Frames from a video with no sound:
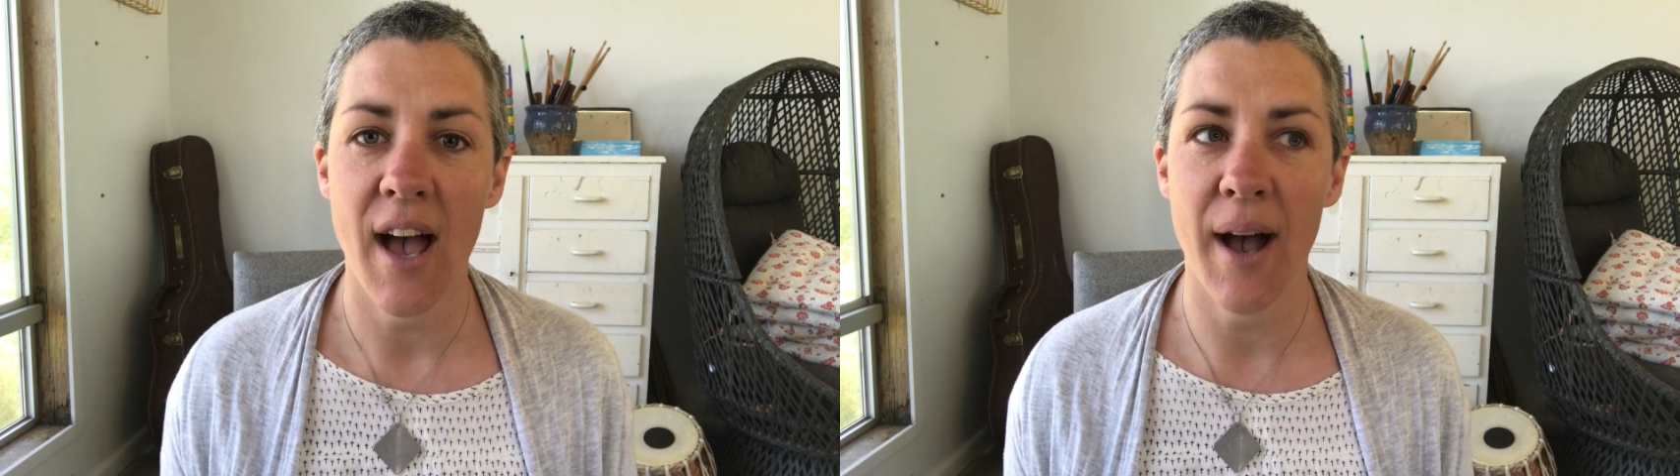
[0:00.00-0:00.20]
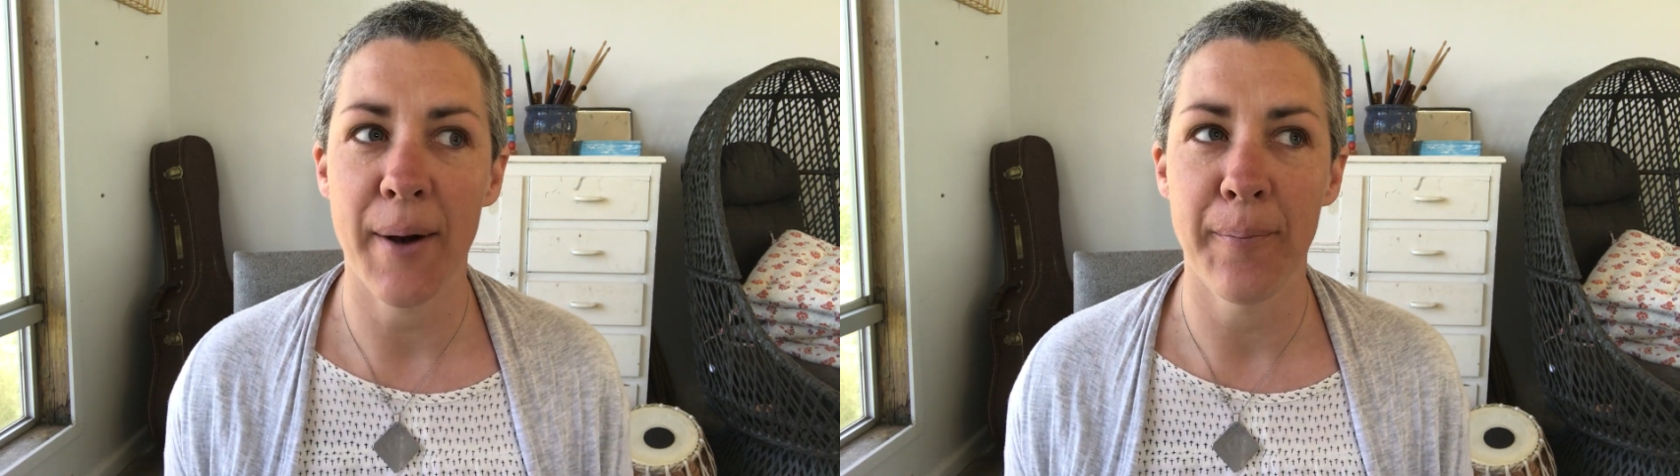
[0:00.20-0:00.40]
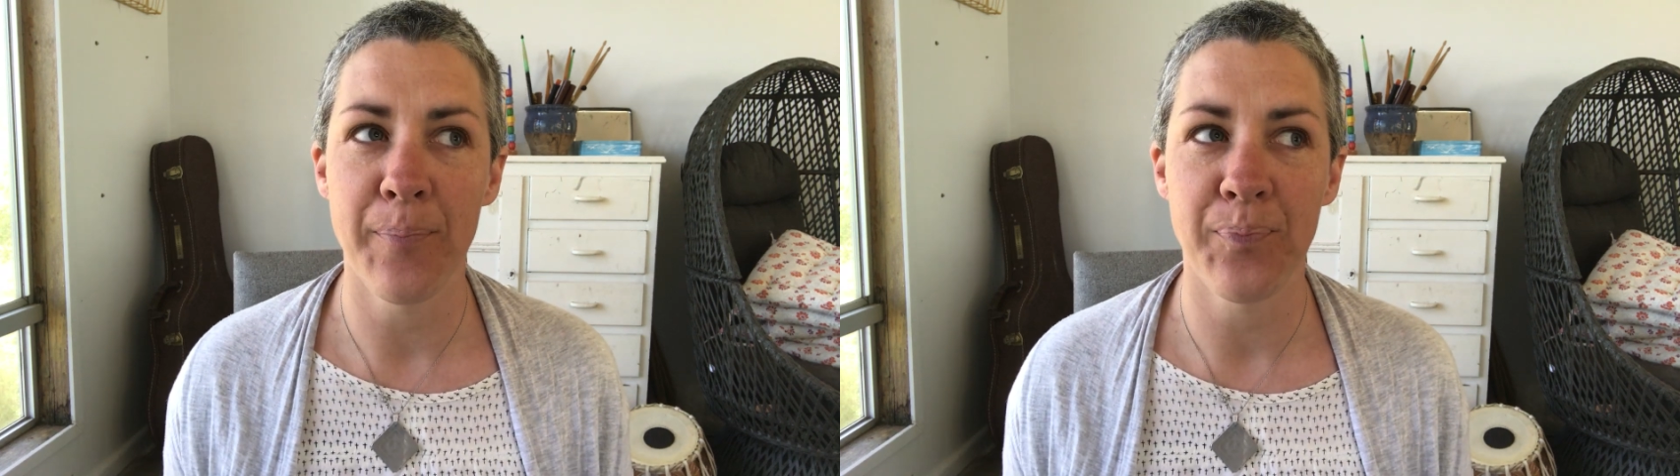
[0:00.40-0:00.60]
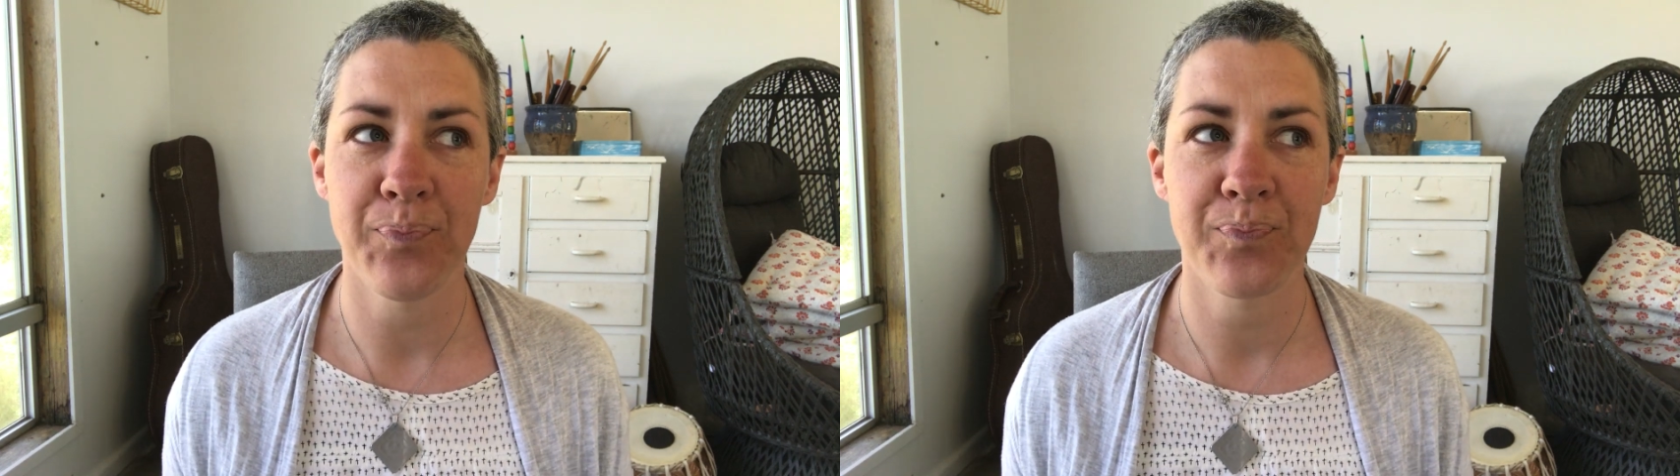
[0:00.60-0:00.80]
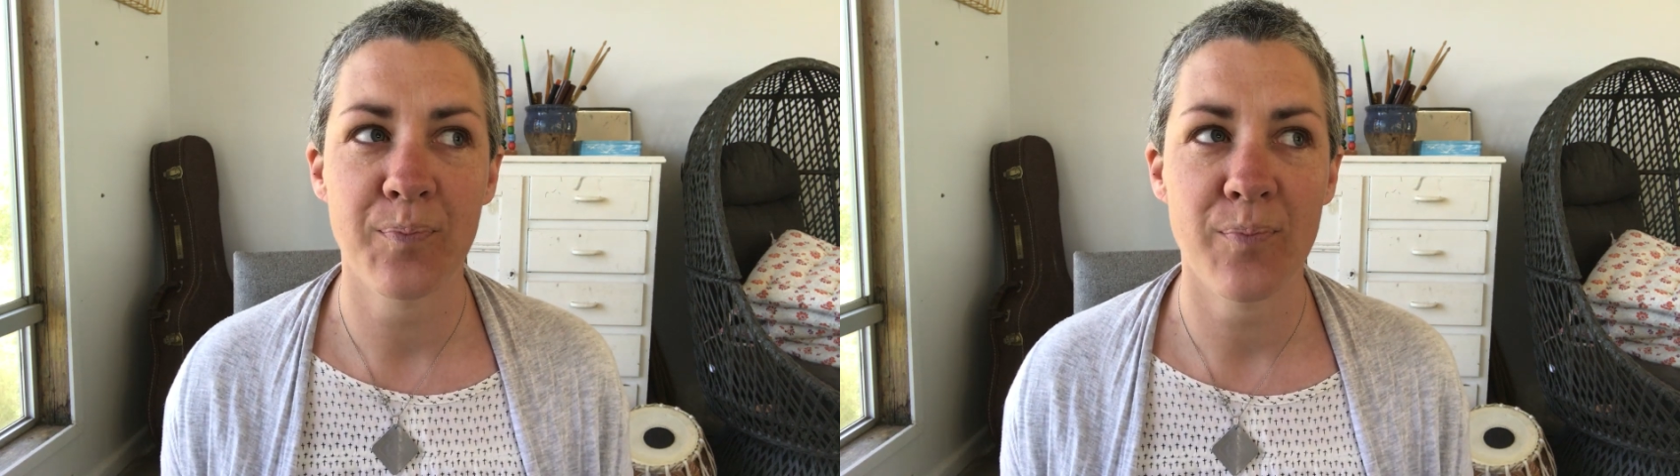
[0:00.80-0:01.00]

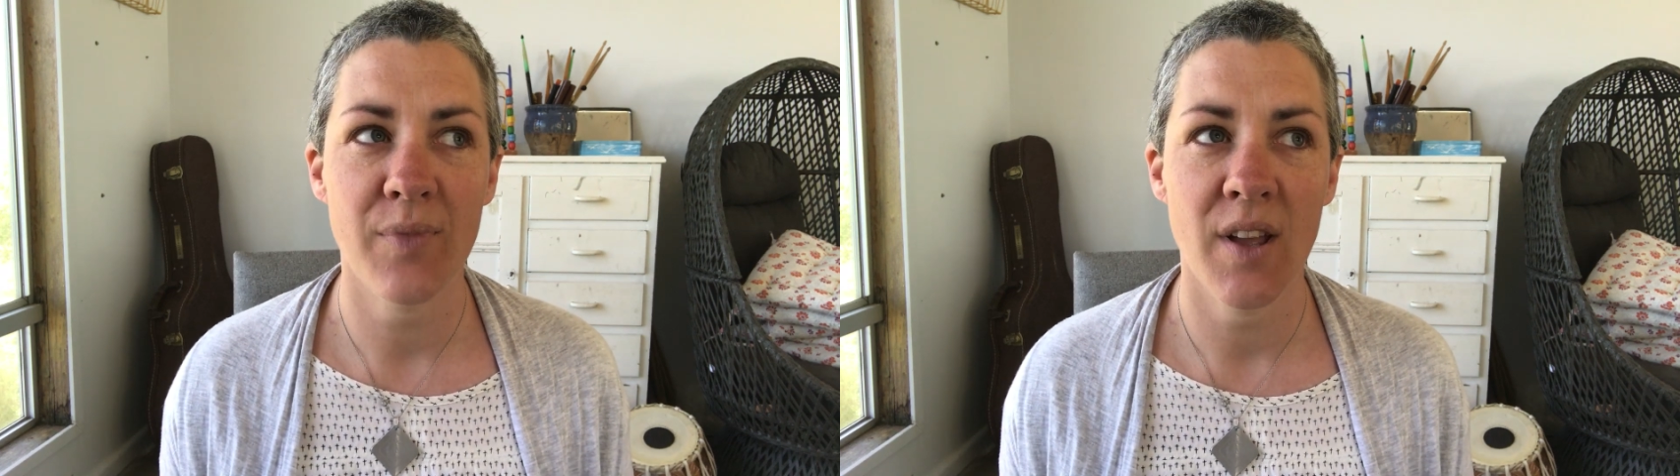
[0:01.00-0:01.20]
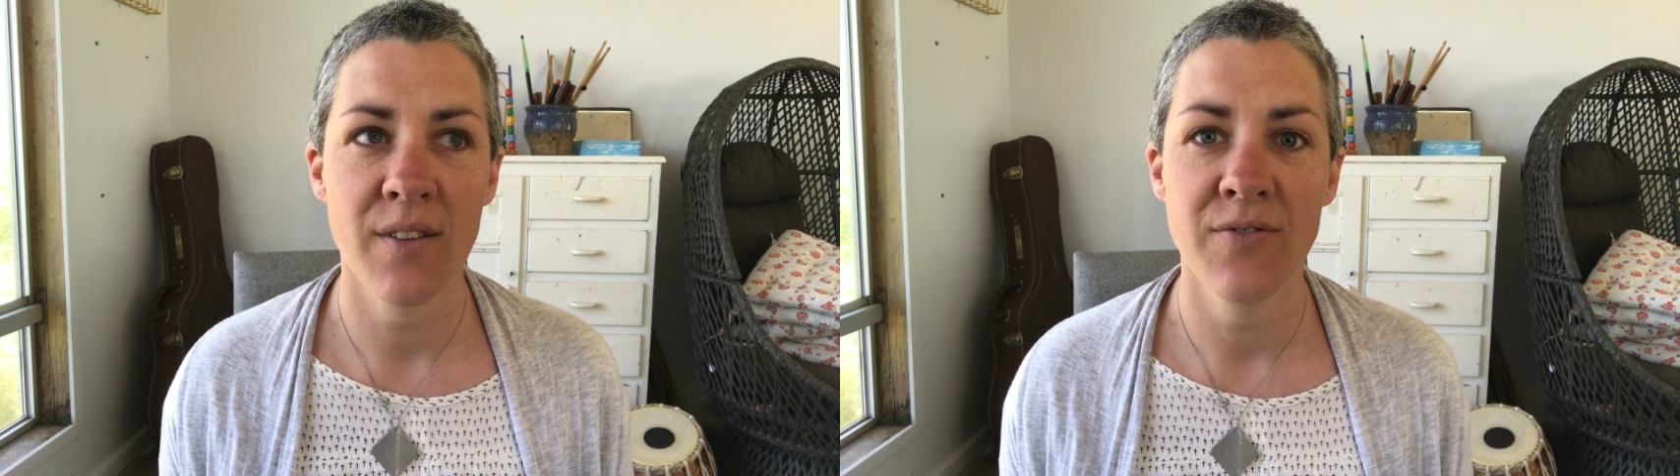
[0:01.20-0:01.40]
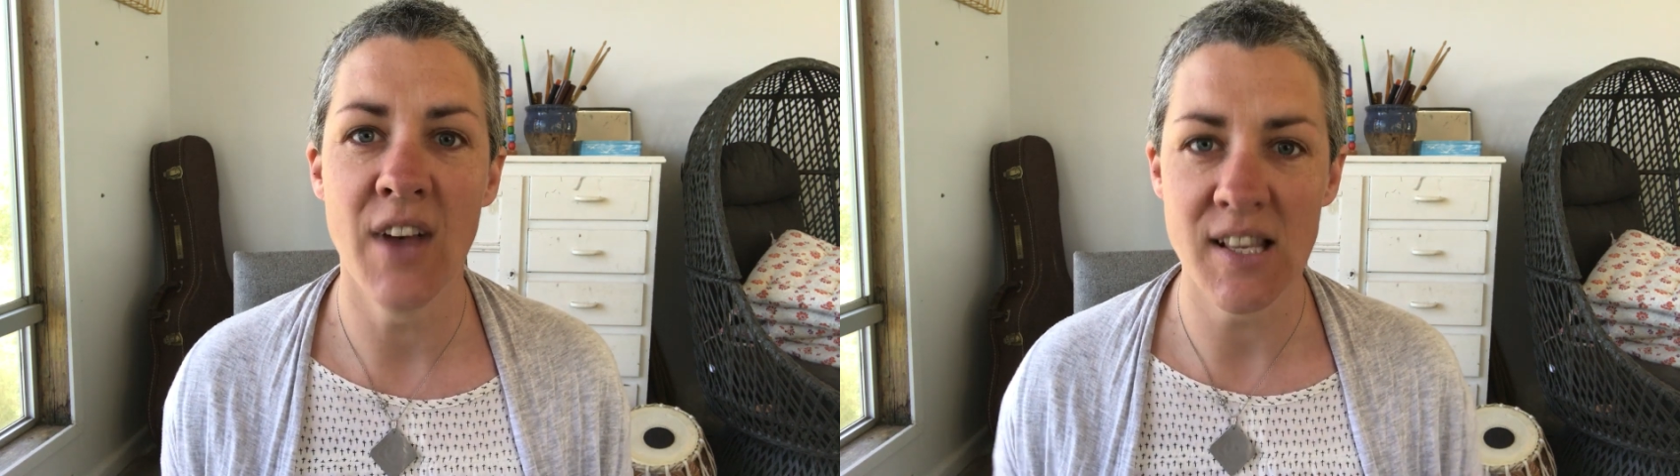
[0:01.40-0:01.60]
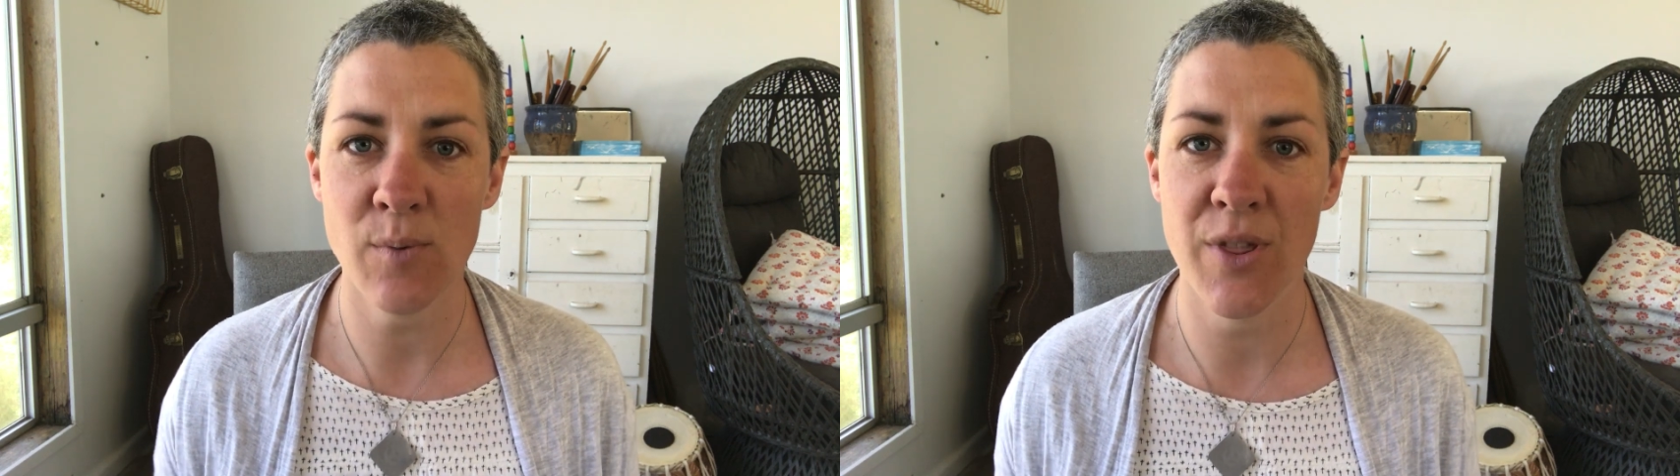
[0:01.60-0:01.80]
That's